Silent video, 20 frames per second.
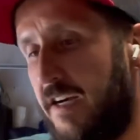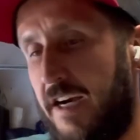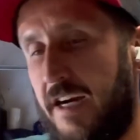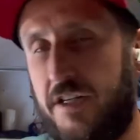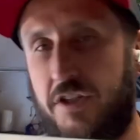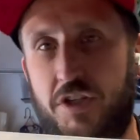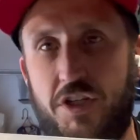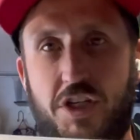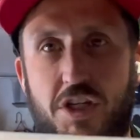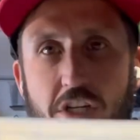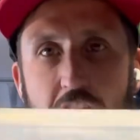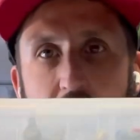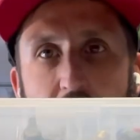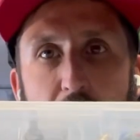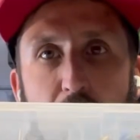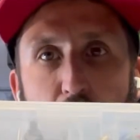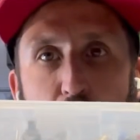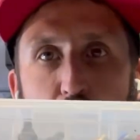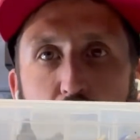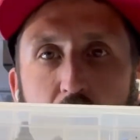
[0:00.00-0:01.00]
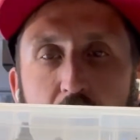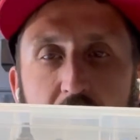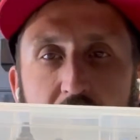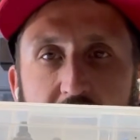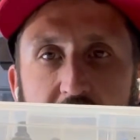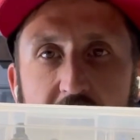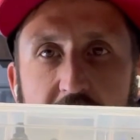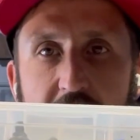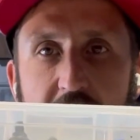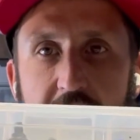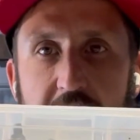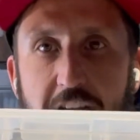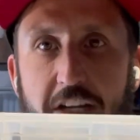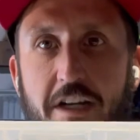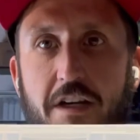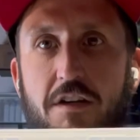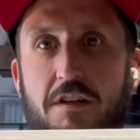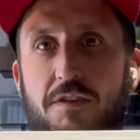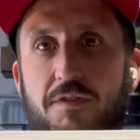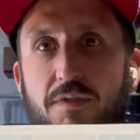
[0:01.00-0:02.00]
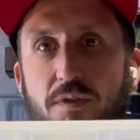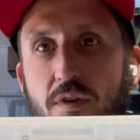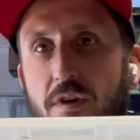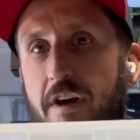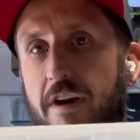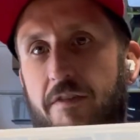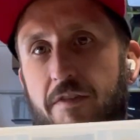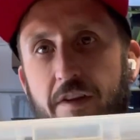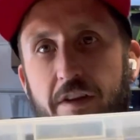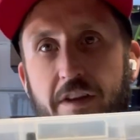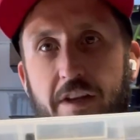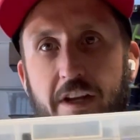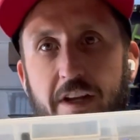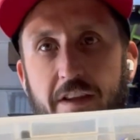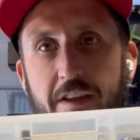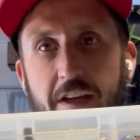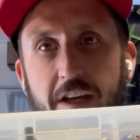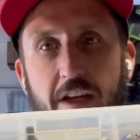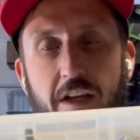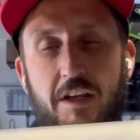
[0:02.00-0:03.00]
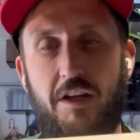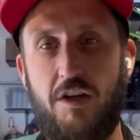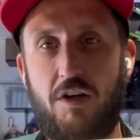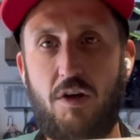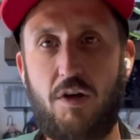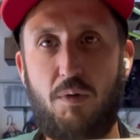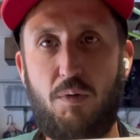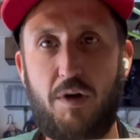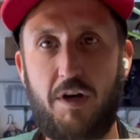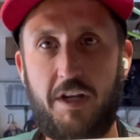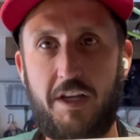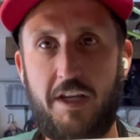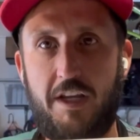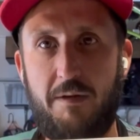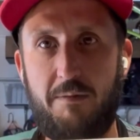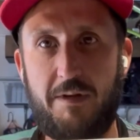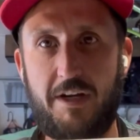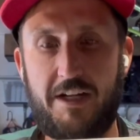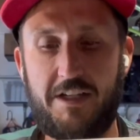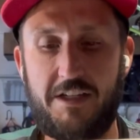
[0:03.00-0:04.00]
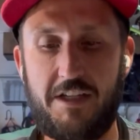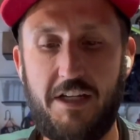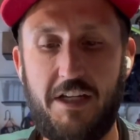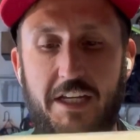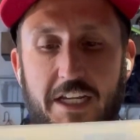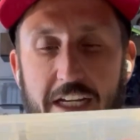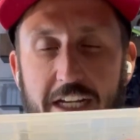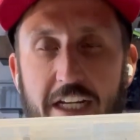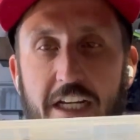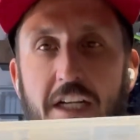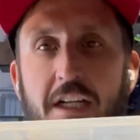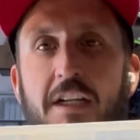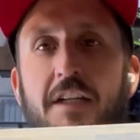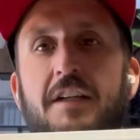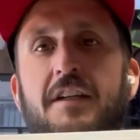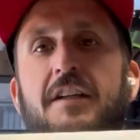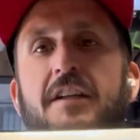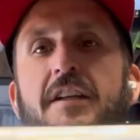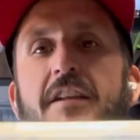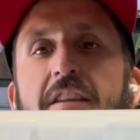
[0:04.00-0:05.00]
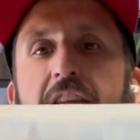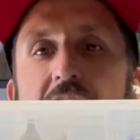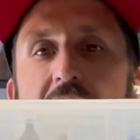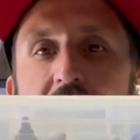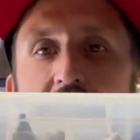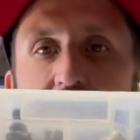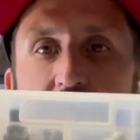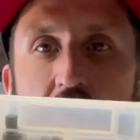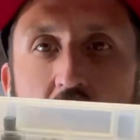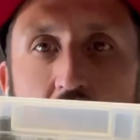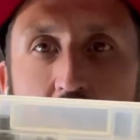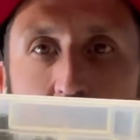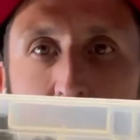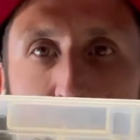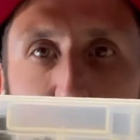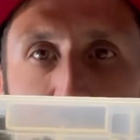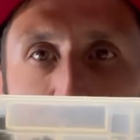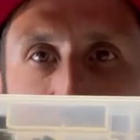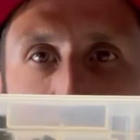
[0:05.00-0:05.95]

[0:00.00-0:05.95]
actually should get more of these containers for everything that, you know, I want to keep nice and neat. This is all my